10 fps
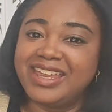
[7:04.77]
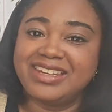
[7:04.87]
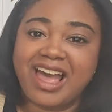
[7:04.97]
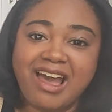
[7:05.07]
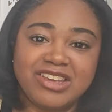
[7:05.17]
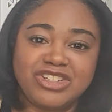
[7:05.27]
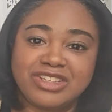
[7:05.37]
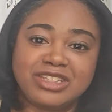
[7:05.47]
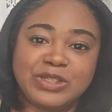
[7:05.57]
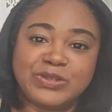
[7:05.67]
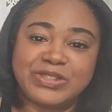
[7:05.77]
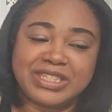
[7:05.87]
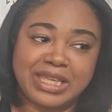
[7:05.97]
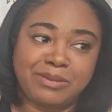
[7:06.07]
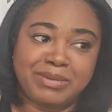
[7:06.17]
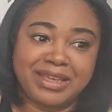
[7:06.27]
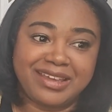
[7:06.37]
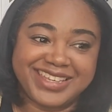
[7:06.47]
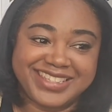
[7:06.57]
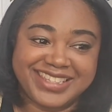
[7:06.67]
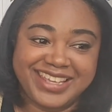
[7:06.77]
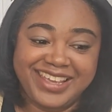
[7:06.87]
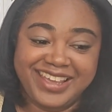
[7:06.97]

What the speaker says: and I just lose steam because